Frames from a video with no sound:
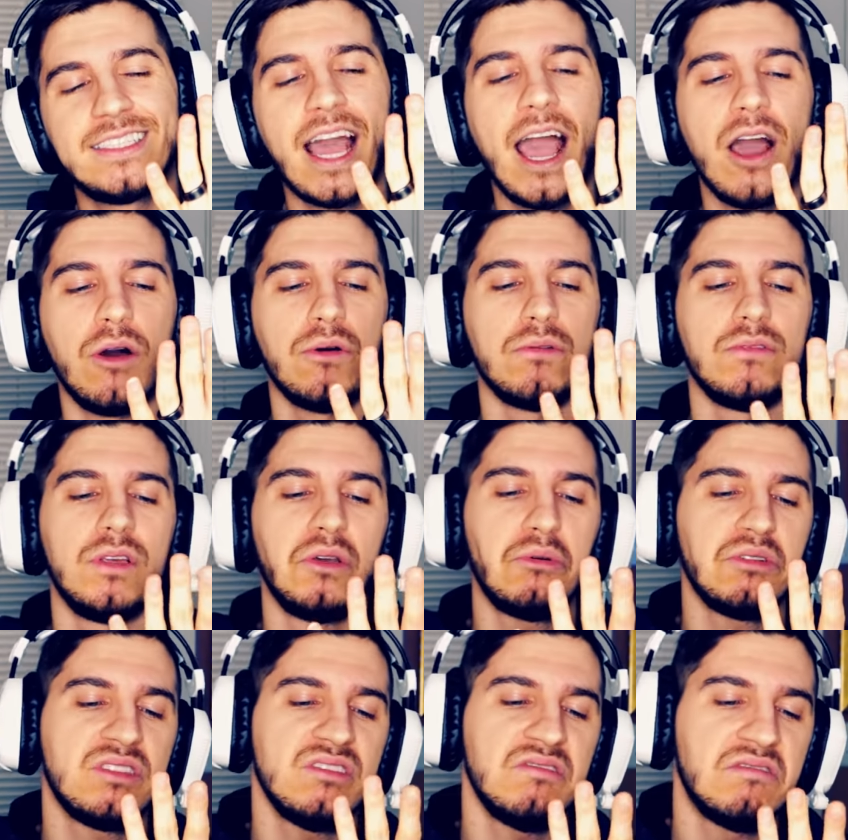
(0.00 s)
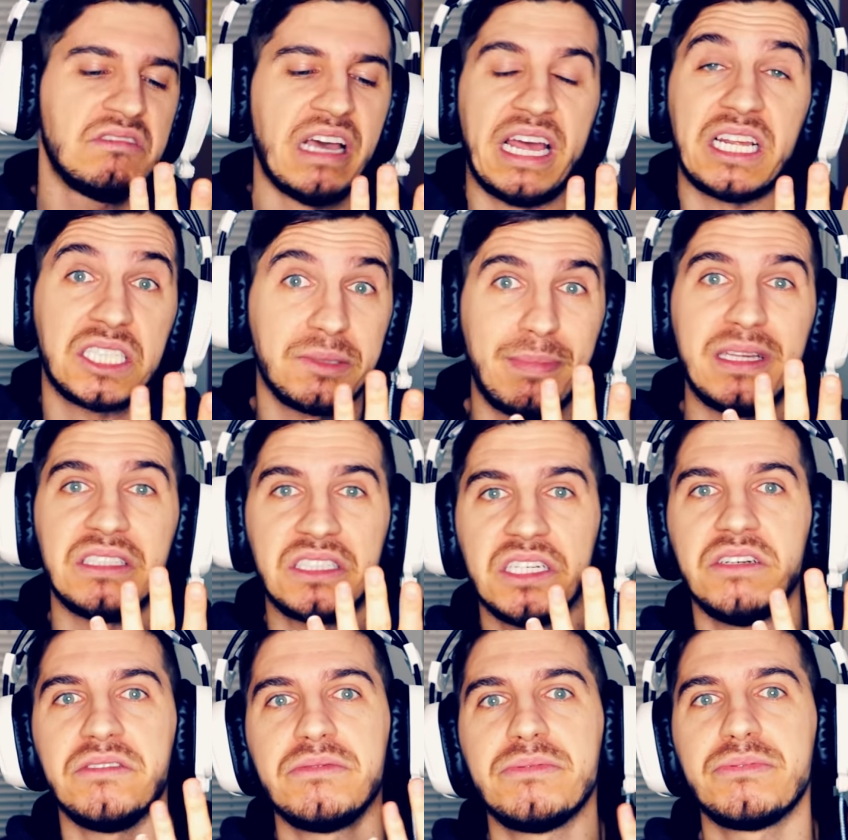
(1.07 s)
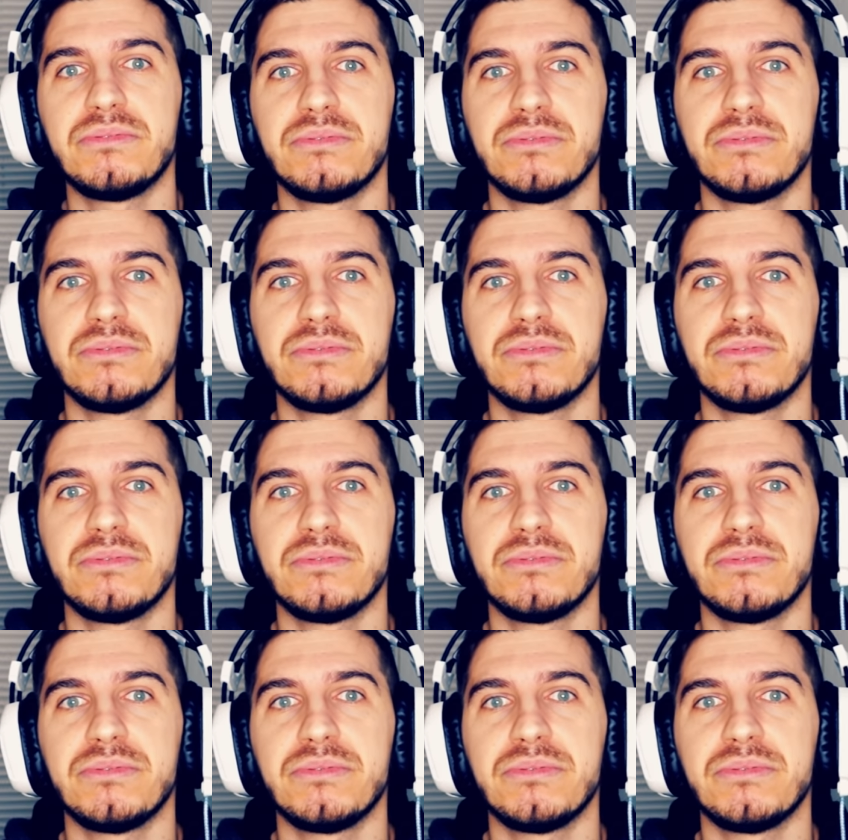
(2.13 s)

down. It wasn't that expensive.